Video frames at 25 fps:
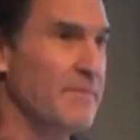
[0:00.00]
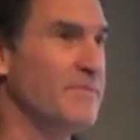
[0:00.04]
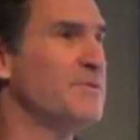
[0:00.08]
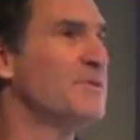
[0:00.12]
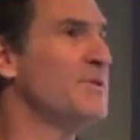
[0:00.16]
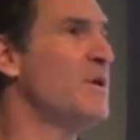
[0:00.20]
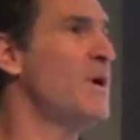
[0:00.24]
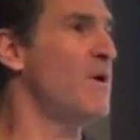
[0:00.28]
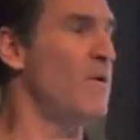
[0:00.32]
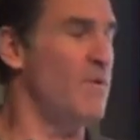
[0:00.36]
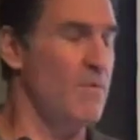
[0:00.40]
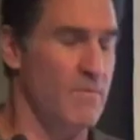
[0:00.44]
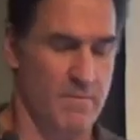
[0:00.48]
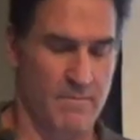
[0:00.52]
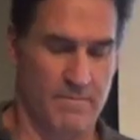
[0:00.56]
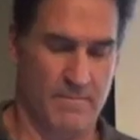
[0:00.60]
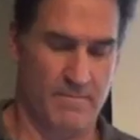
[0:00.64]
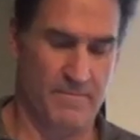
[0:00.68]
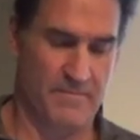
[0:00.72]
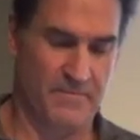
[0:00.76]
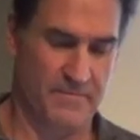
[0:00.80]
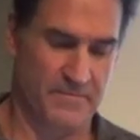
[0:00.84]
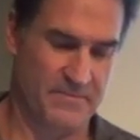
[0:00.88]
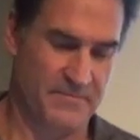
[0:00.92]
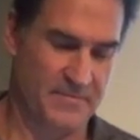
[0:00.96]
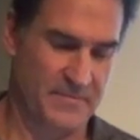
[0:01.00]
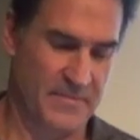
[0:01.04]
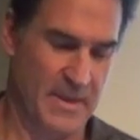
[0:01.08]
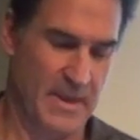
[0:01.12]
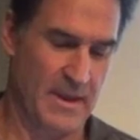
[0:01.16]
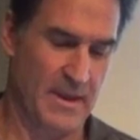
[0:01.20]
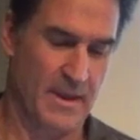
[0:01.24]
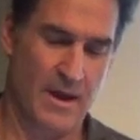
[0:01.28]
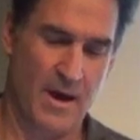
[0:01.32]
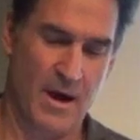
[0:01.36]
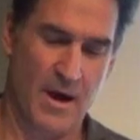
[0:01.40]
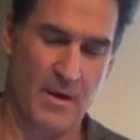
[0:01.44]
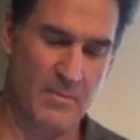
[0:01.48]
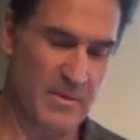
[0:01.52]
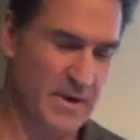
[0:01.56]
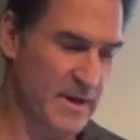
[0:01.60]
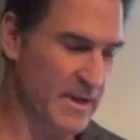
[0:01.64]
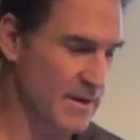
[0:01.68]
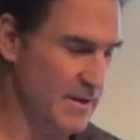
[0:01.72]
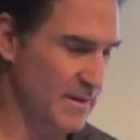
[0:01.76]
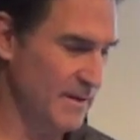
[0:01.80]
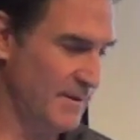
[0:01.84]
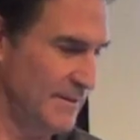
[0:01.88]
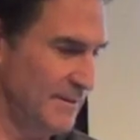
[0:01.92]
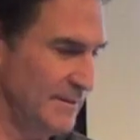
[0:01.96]
So I'm going
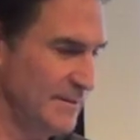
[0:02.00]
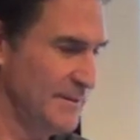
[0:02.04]
to